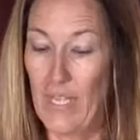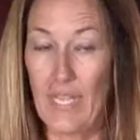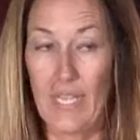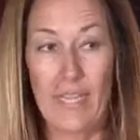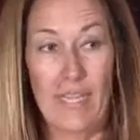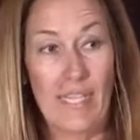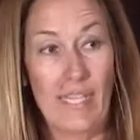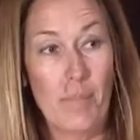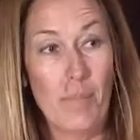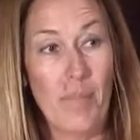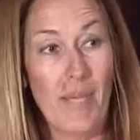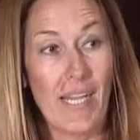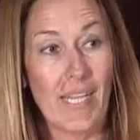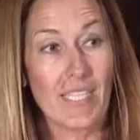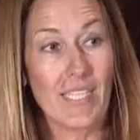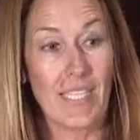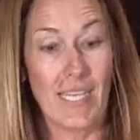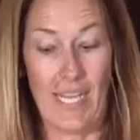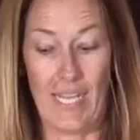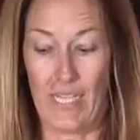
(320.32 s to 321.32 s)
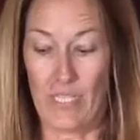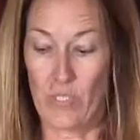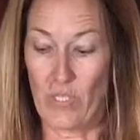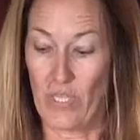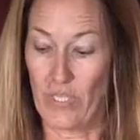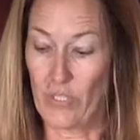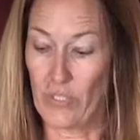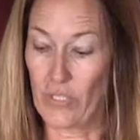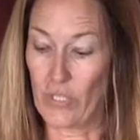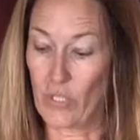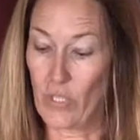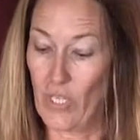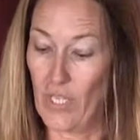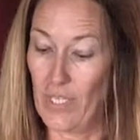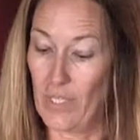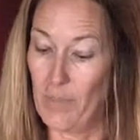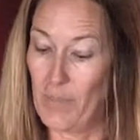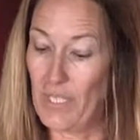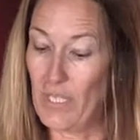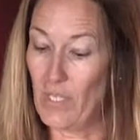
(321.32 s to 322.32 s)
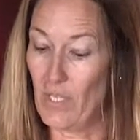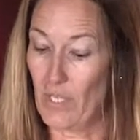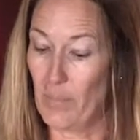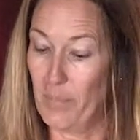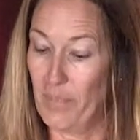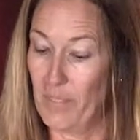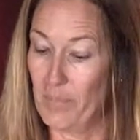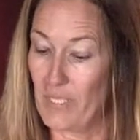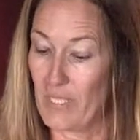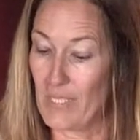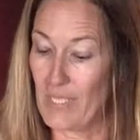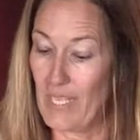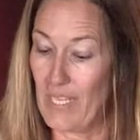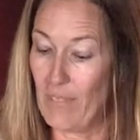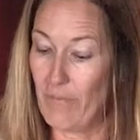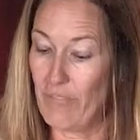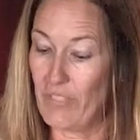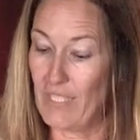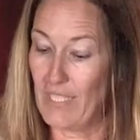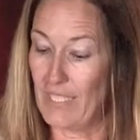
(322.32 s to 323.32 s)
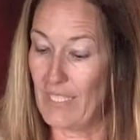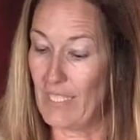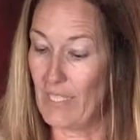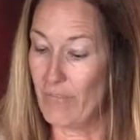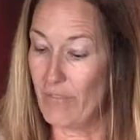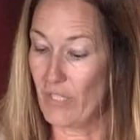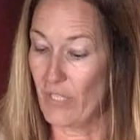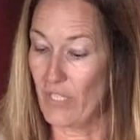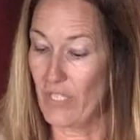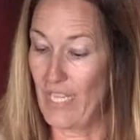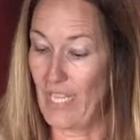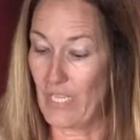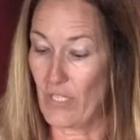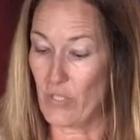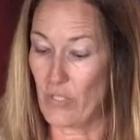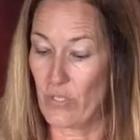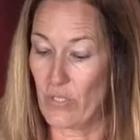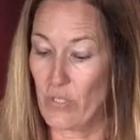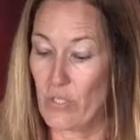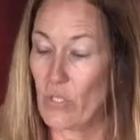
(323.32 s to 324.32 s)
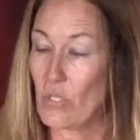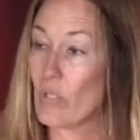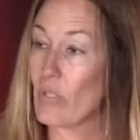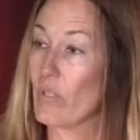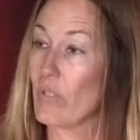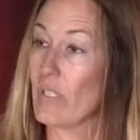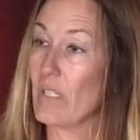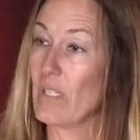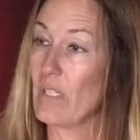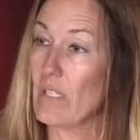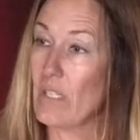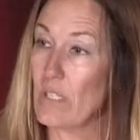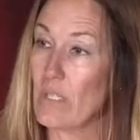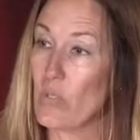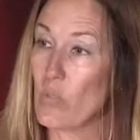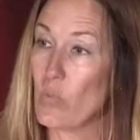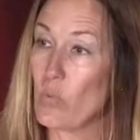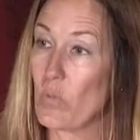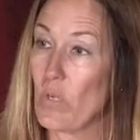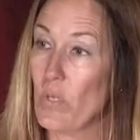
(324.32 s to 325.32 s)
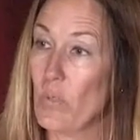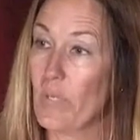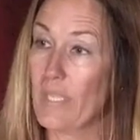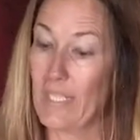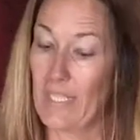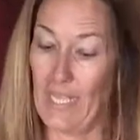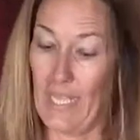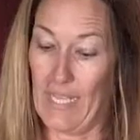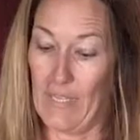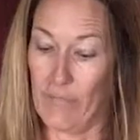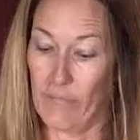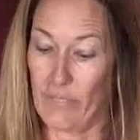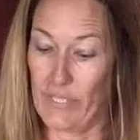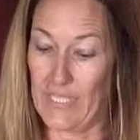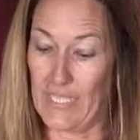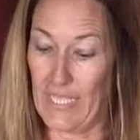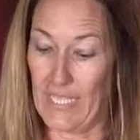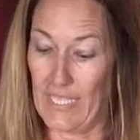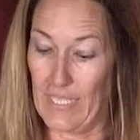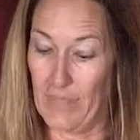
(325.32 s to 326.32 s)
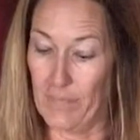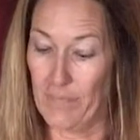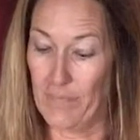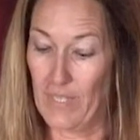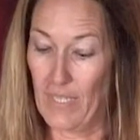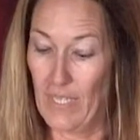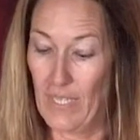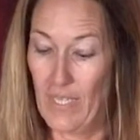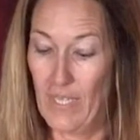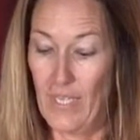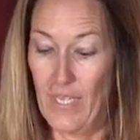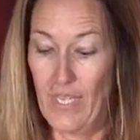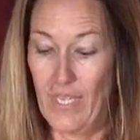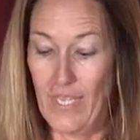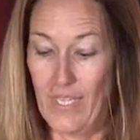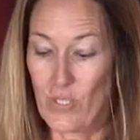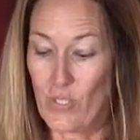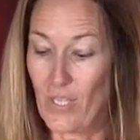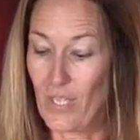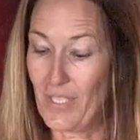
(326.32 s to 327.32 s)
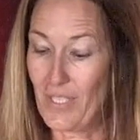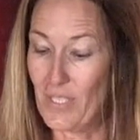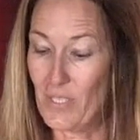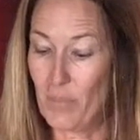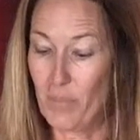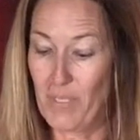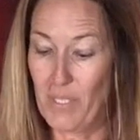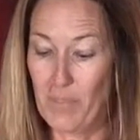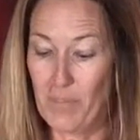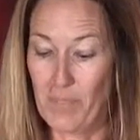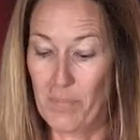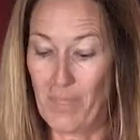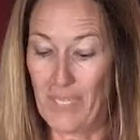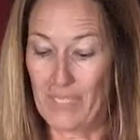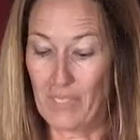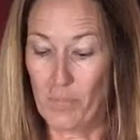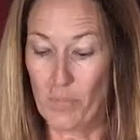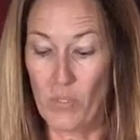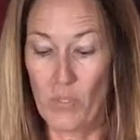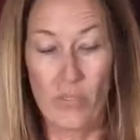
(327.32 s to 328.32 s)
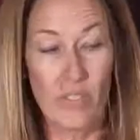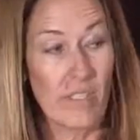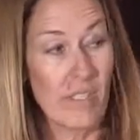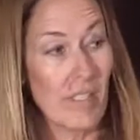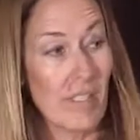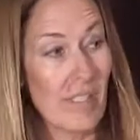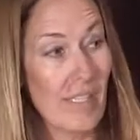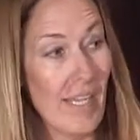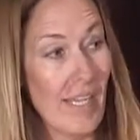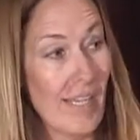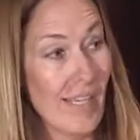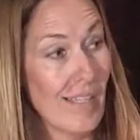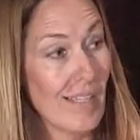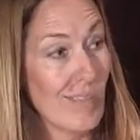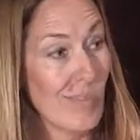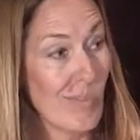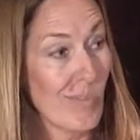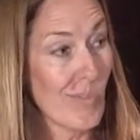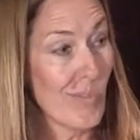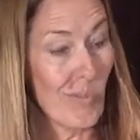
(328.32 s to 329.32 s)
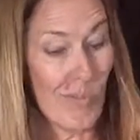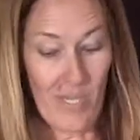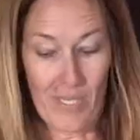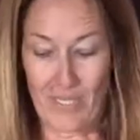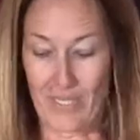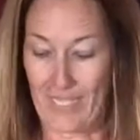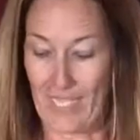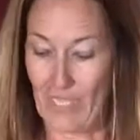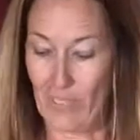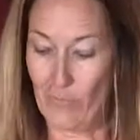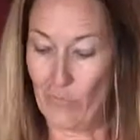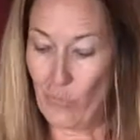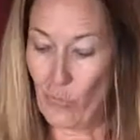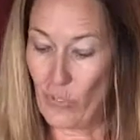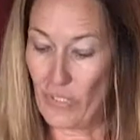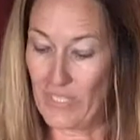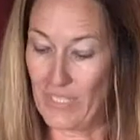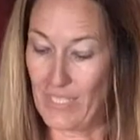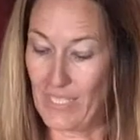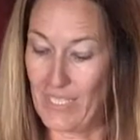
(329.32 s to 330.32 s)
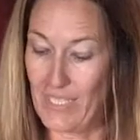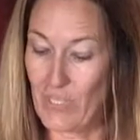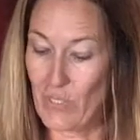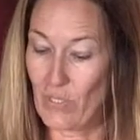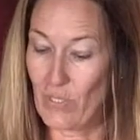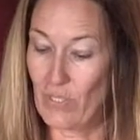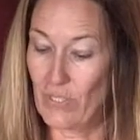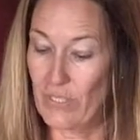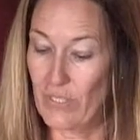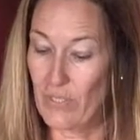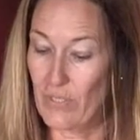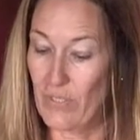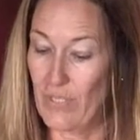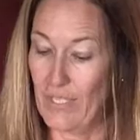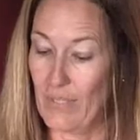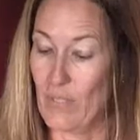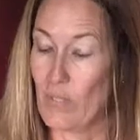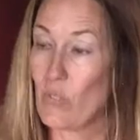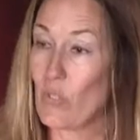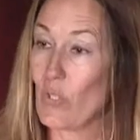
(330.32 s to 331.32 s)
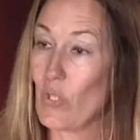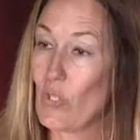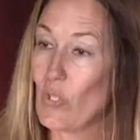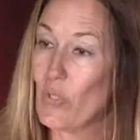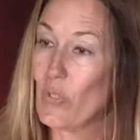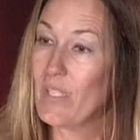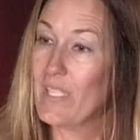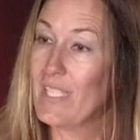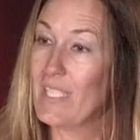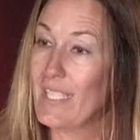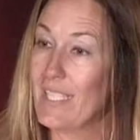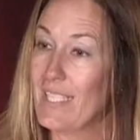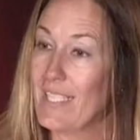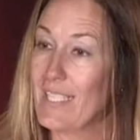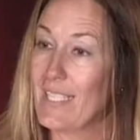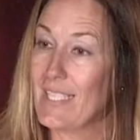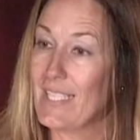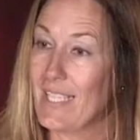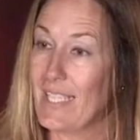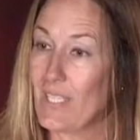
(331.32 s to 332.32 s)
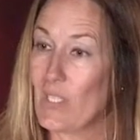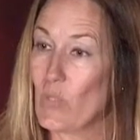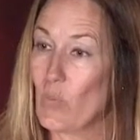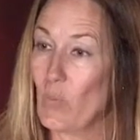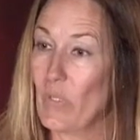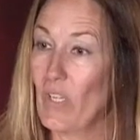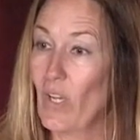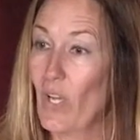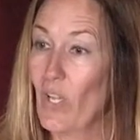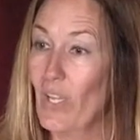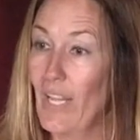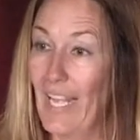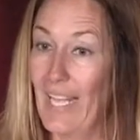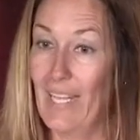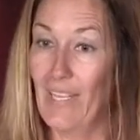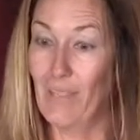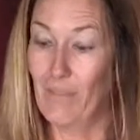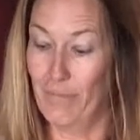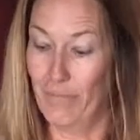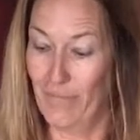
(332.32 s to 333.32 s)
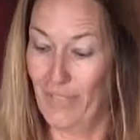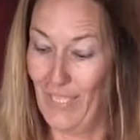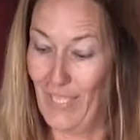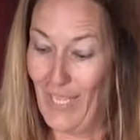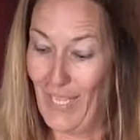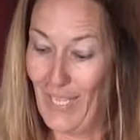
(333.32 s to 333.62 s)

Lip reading: The impact it has on our economy, our public safety, and even our national security is growing every day. In talking to people in my community and across California, it is clear that the security instincts we all have,